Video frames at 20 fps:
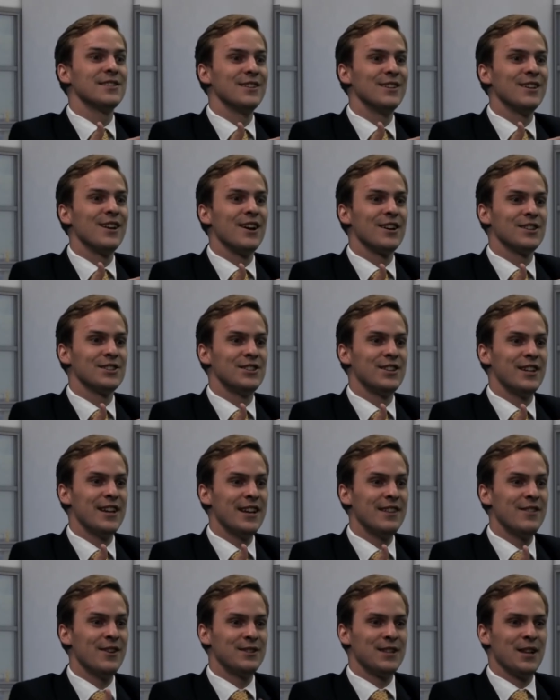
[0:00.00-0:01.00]
last
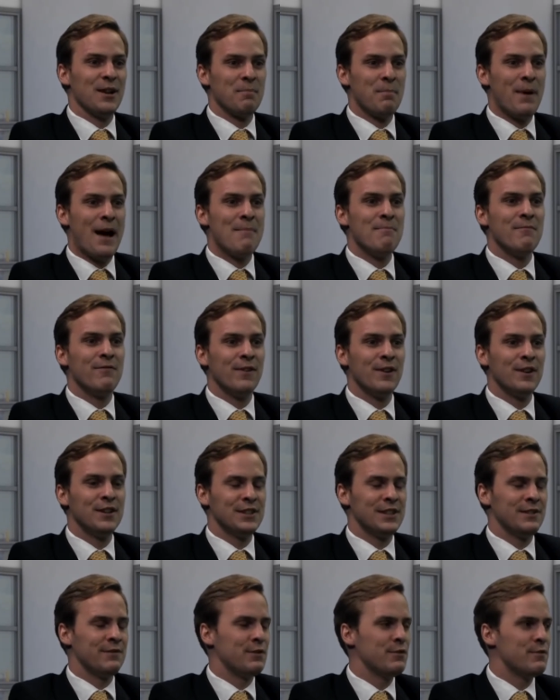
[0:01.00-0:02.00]
year, those little
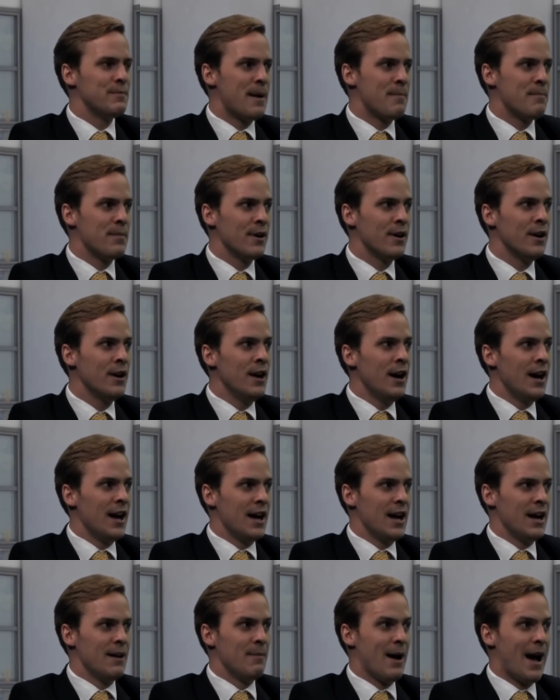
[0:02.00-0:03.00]
pamphlets, if you remember,
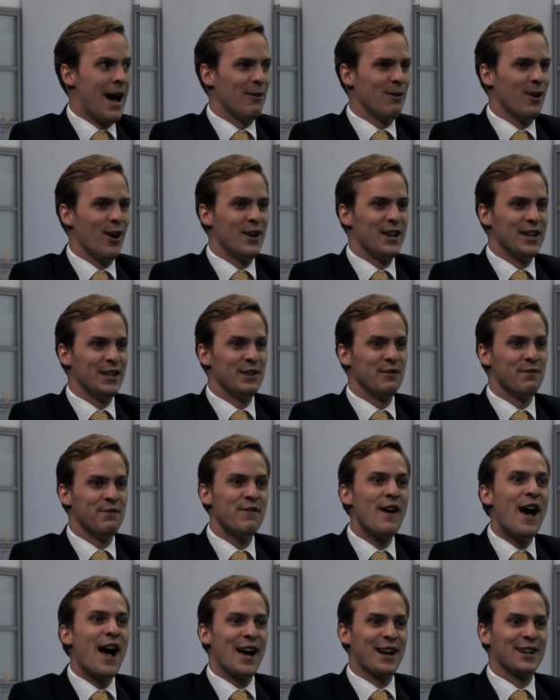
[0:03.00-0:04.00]
outlining the
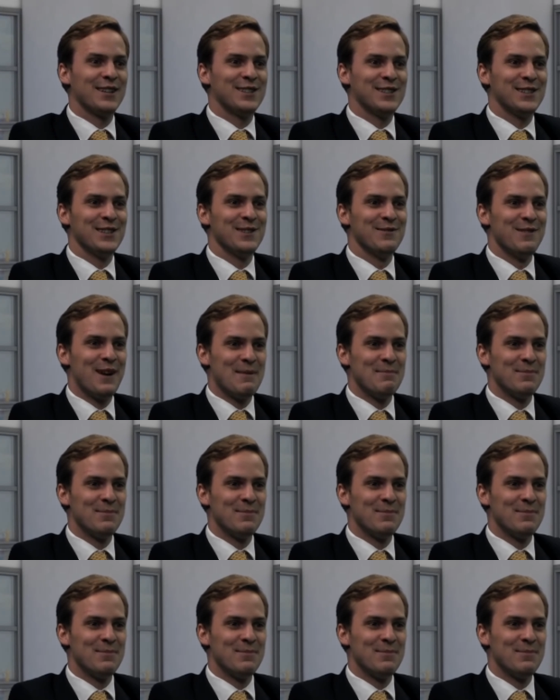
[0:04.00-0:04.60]
facts around